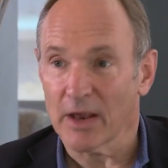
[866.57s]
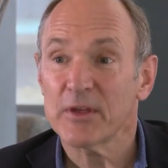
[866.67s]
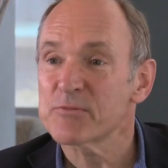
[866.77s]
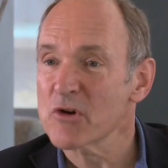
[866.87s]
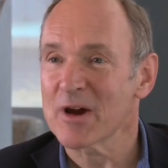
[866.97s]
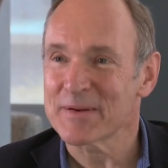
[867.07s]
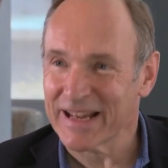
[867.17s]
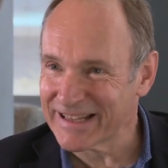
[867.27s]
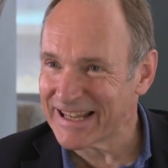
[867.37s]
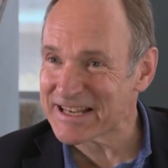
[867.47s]
think programs
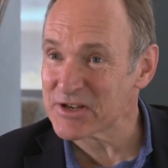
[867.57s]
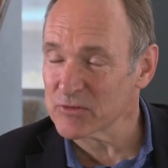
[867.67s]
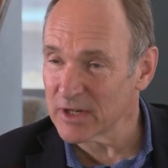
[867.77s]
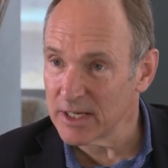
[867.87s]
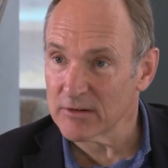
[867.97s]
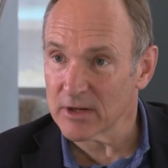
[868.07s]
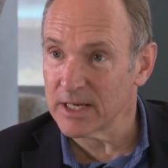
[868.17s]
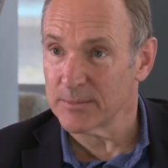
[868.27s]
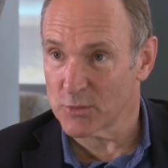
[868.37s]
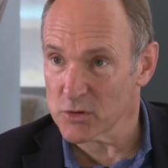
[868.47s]
like this are really,
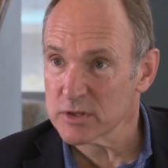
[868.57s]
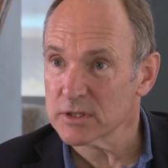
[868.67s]
really important.